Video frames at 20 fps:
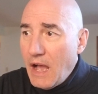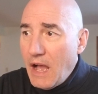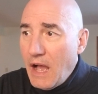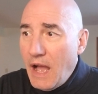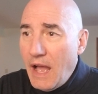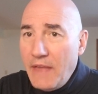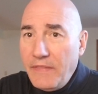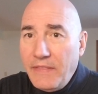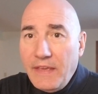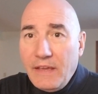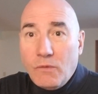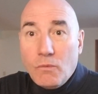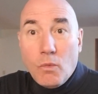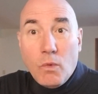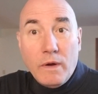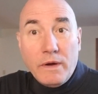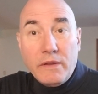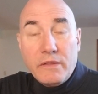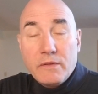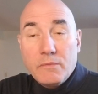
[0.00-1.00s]
I think
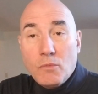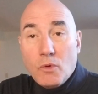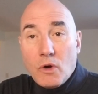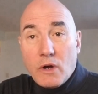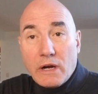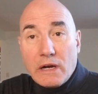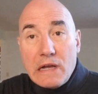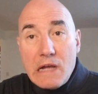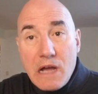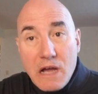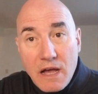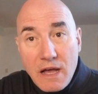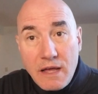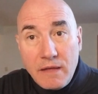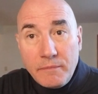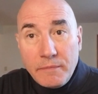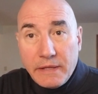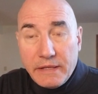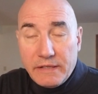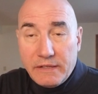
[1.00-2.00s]
one of the more
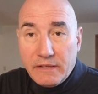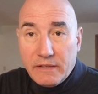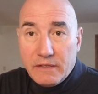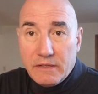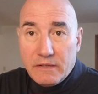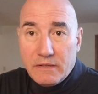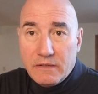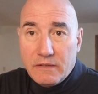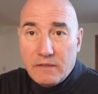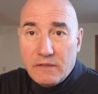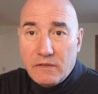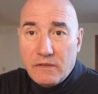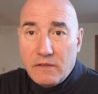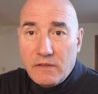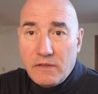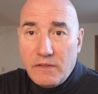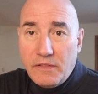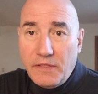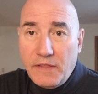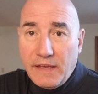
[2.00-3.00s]
common
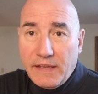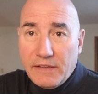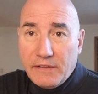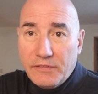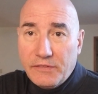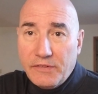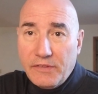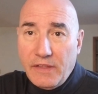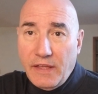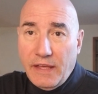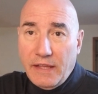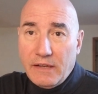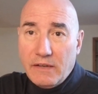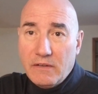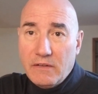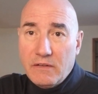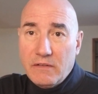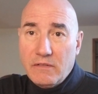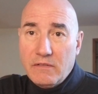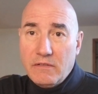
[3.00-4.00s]
things that,
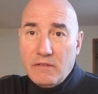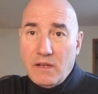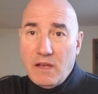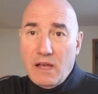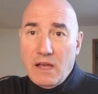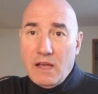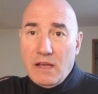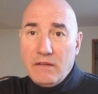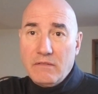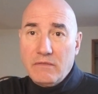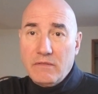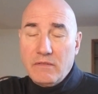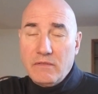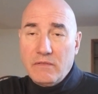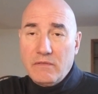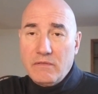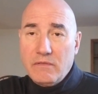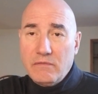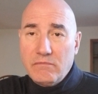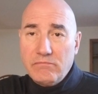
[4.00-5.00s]
uh,
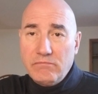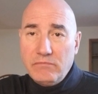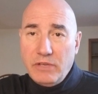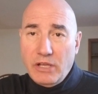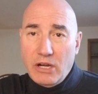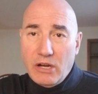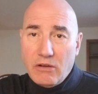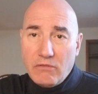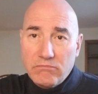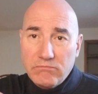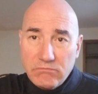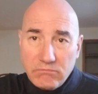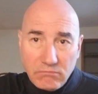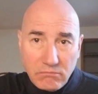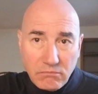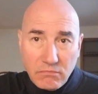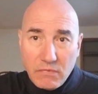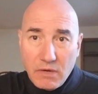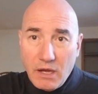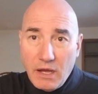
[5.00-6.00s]
you know,
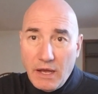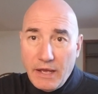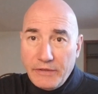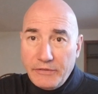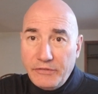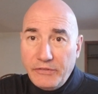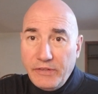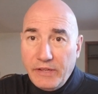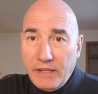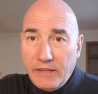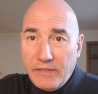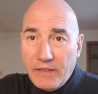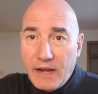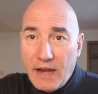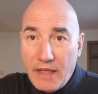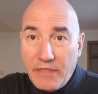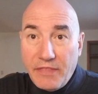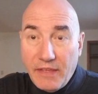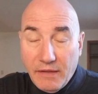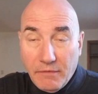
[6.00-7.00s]
I see that
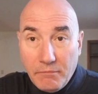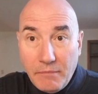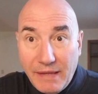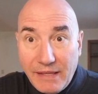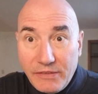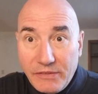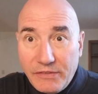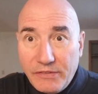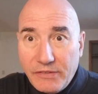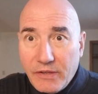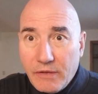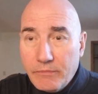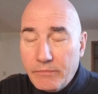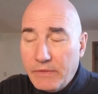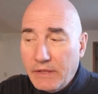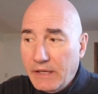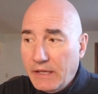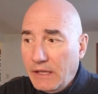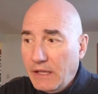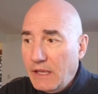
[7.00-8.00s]
I think means
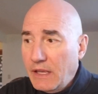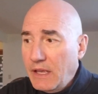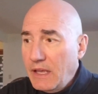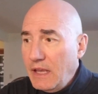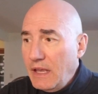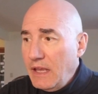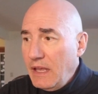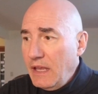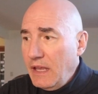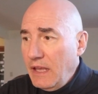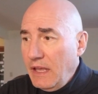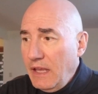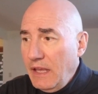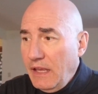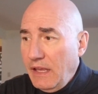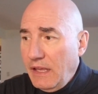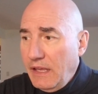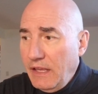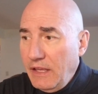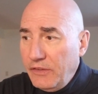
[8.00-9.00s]
something
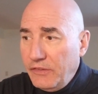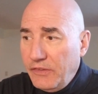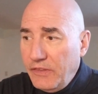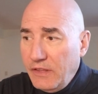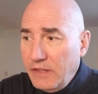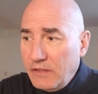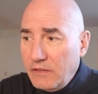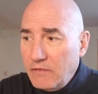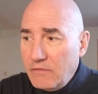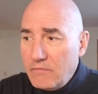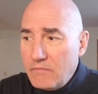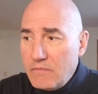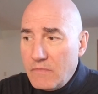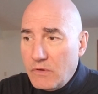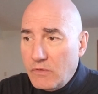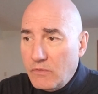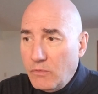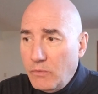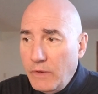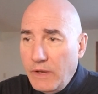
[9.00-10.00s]
is that
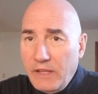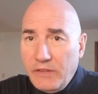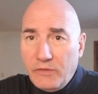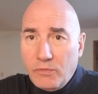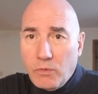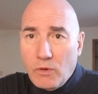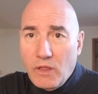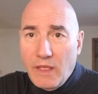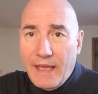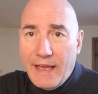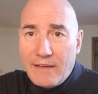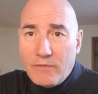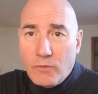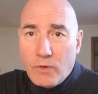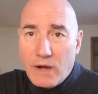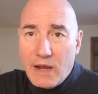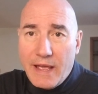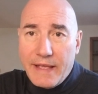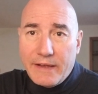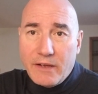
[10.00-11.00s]
reeds will have
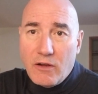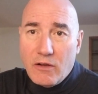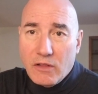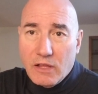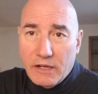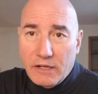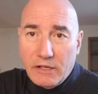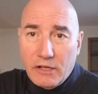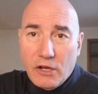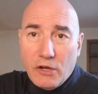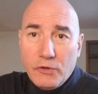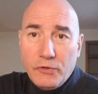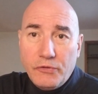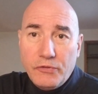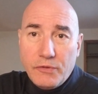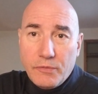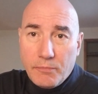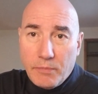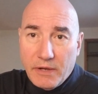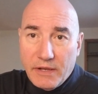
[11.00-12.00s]
what I call a
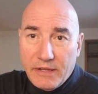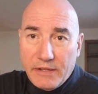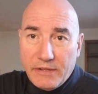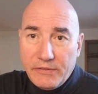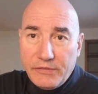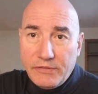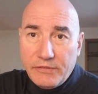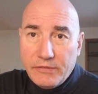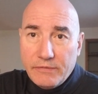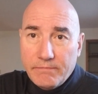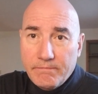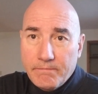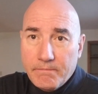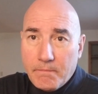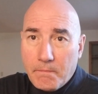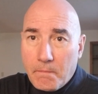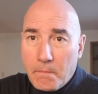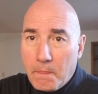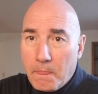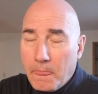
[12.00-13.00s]
ghost buzz.
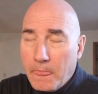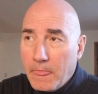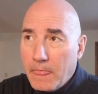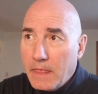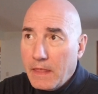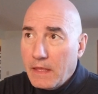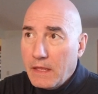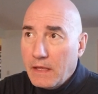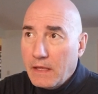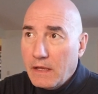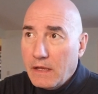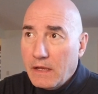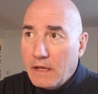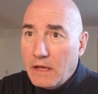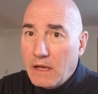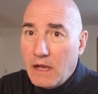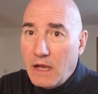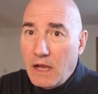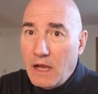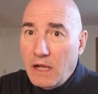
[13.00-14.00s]

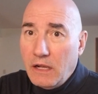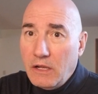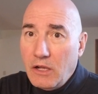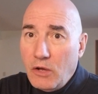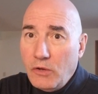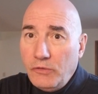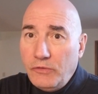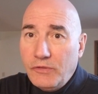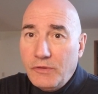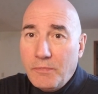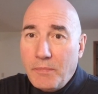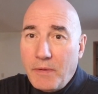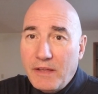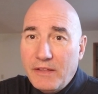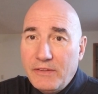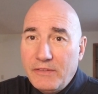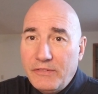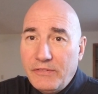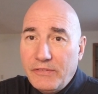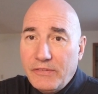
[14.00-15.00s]
A ghost
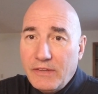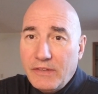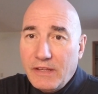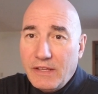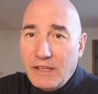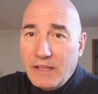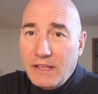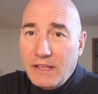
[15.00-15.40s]
buzz